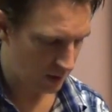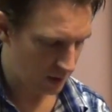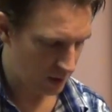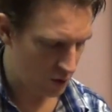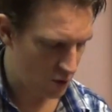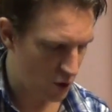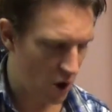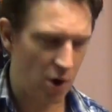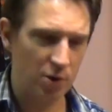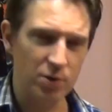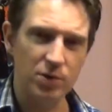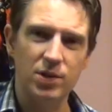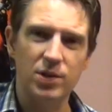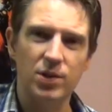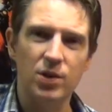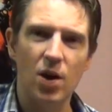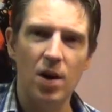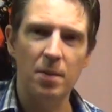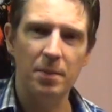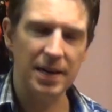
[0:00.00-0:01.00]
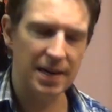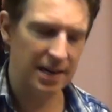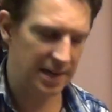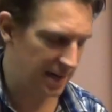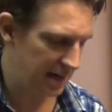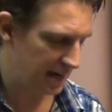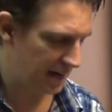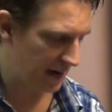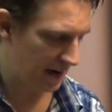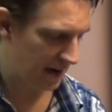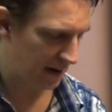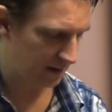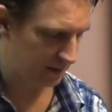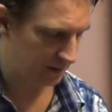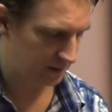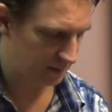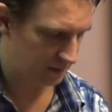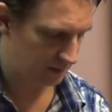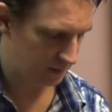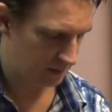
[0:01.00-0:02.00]
notes that I'm hitting here.
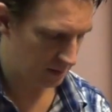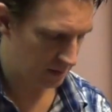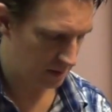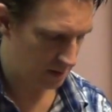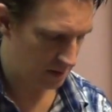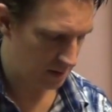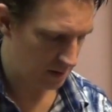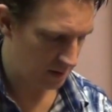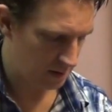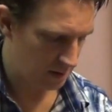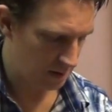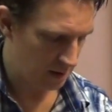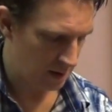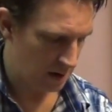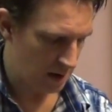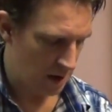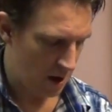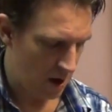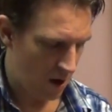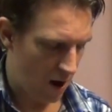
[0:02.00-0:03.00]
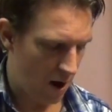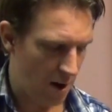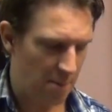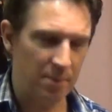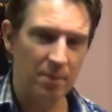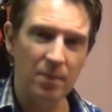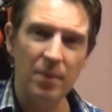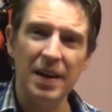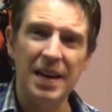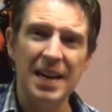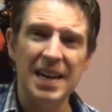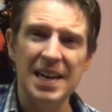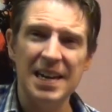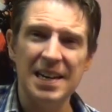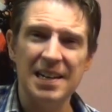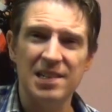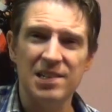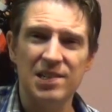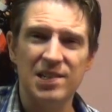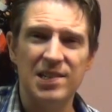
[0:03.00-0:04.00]
I'm
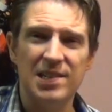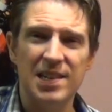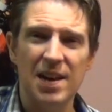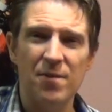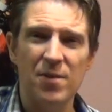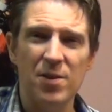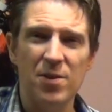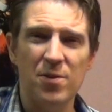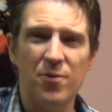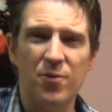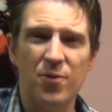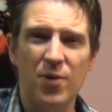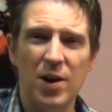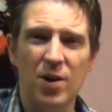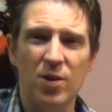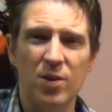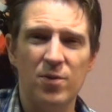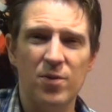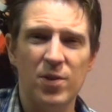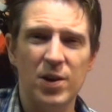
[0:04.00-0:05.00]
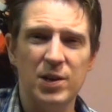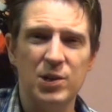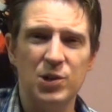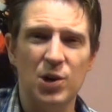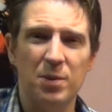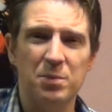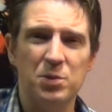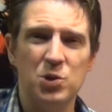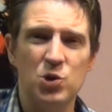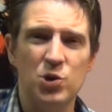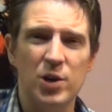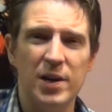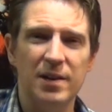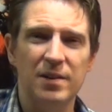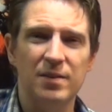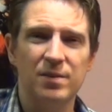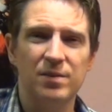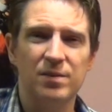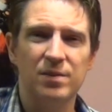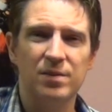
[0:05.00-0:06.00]
hitting 7th fret on the very top string
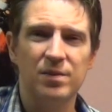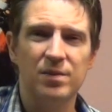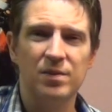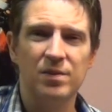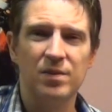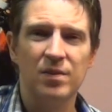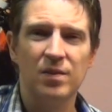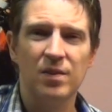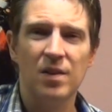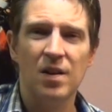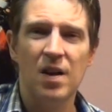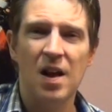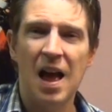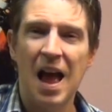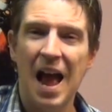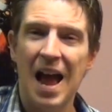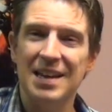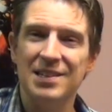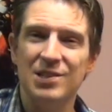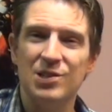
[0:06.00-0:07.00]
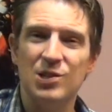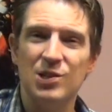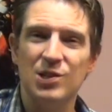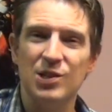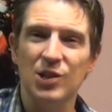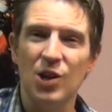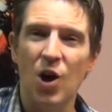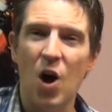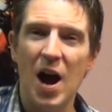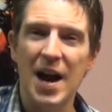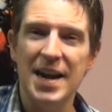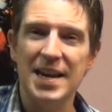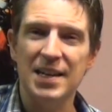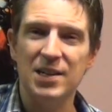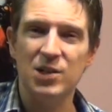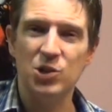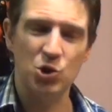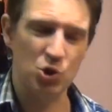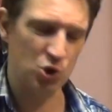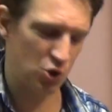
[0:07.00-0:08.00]
and
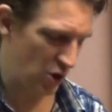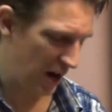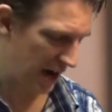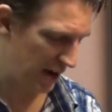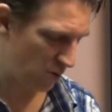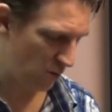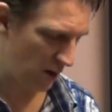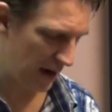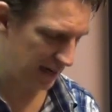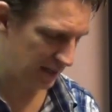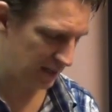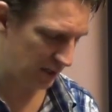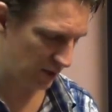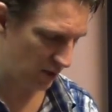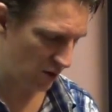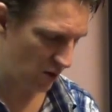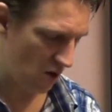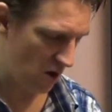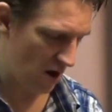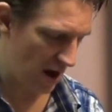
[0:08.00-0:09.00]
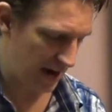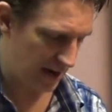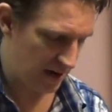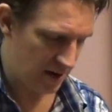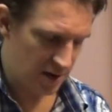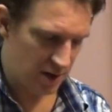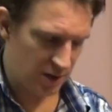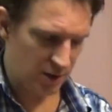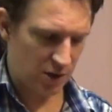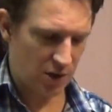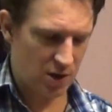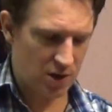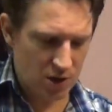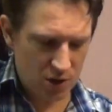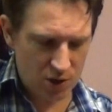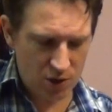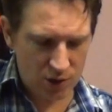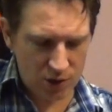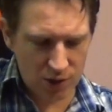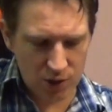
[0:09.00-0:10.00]
sliding straight away to 9. So you
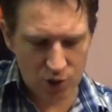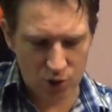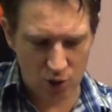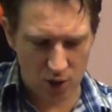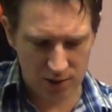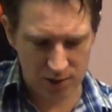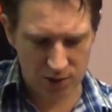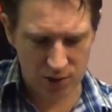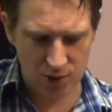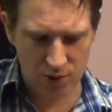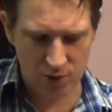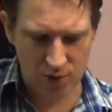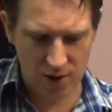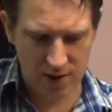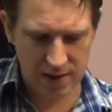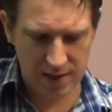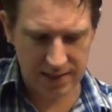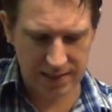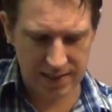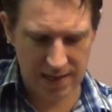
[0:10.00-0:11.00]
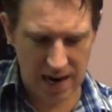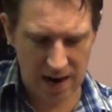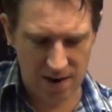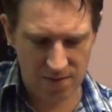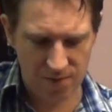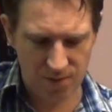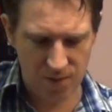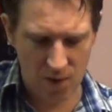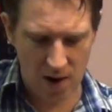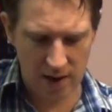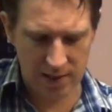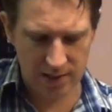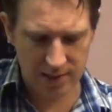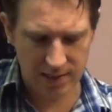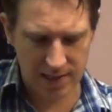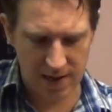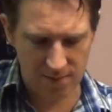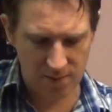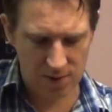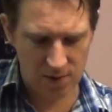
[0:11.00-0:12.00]
can use your dots that are on your guitar, find
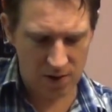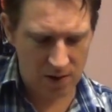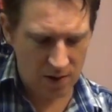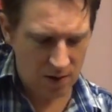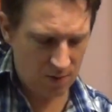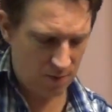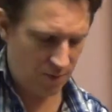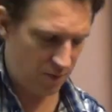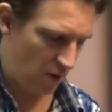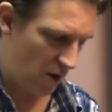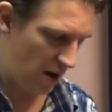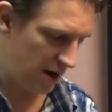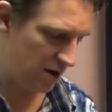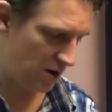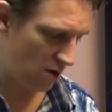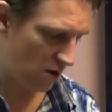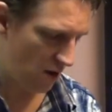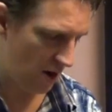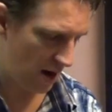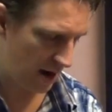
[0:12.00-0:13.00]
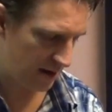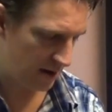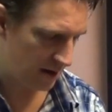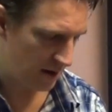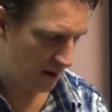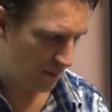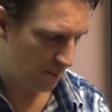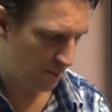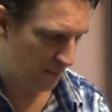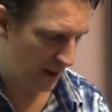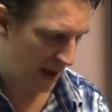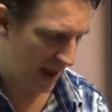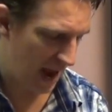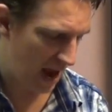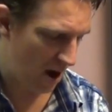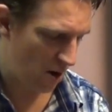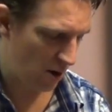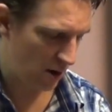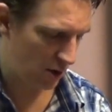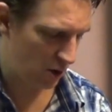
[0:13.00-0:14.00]
7, find 9,
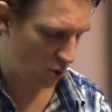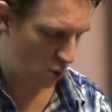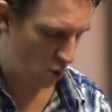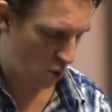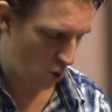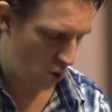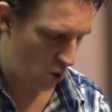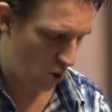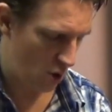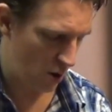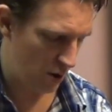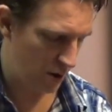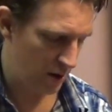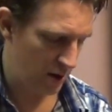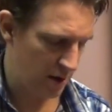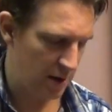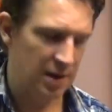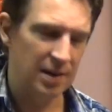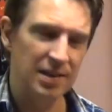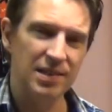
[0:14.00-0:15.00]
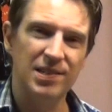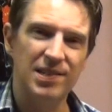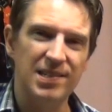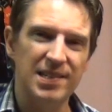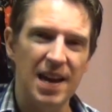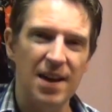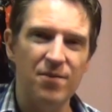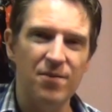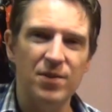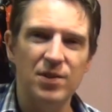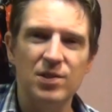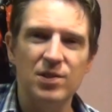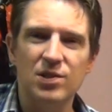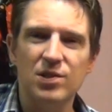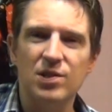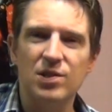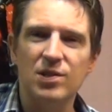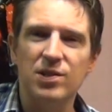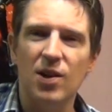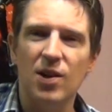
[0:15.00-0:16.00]
power chord,
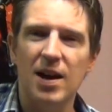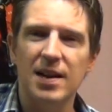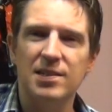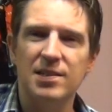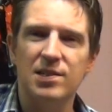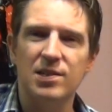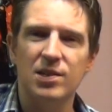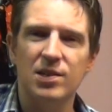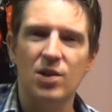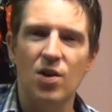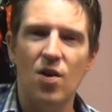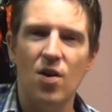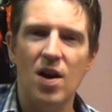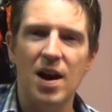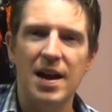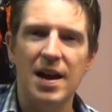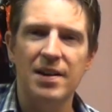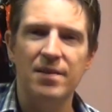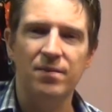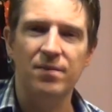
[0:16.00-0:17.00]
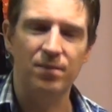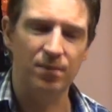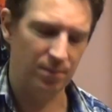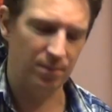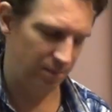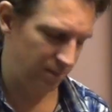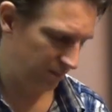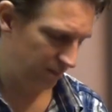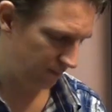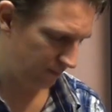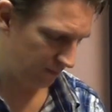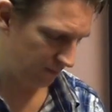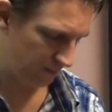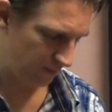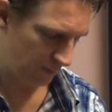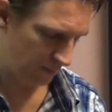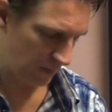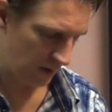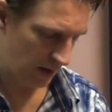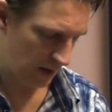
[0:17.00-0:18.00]
7 slides to
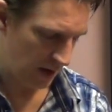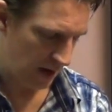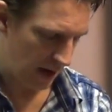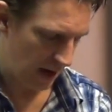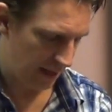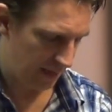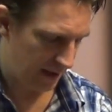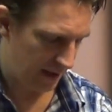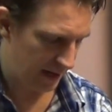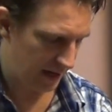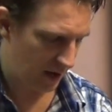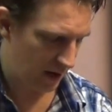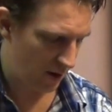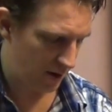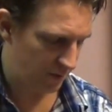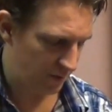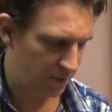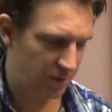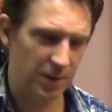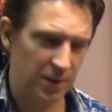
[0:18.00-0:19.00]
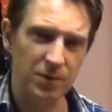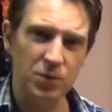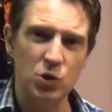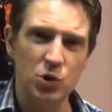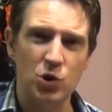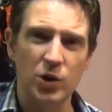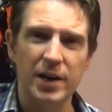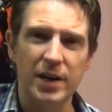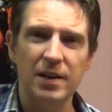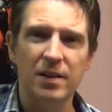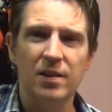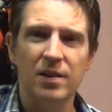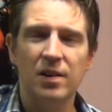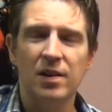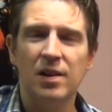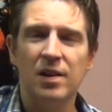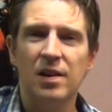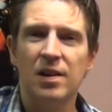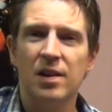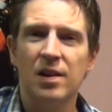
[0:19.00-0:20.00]
9, and then going to 5th string,
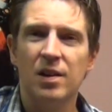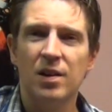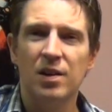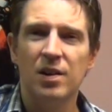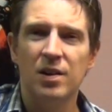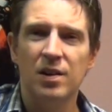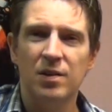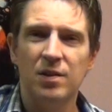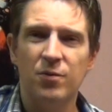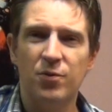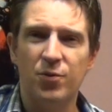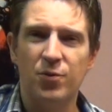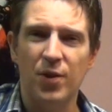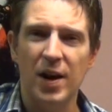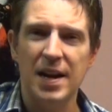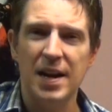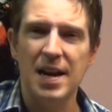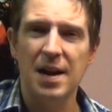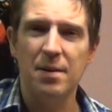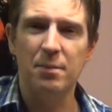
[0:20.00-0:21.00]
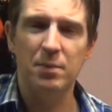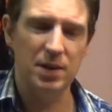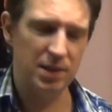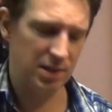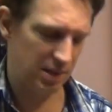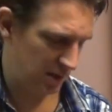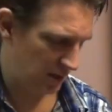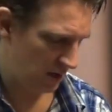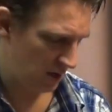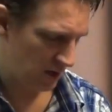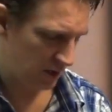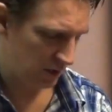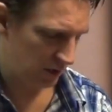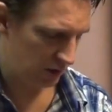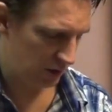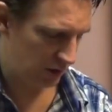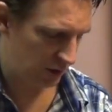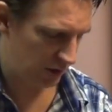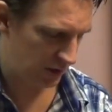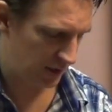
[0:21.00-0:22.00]
fret numbers,
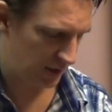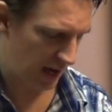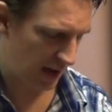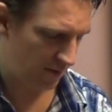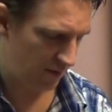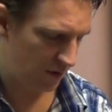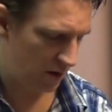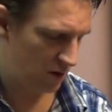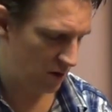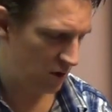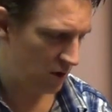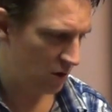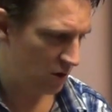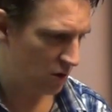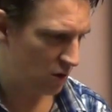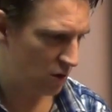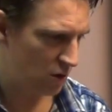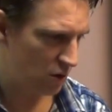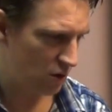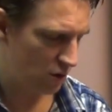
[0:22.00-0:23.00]
7,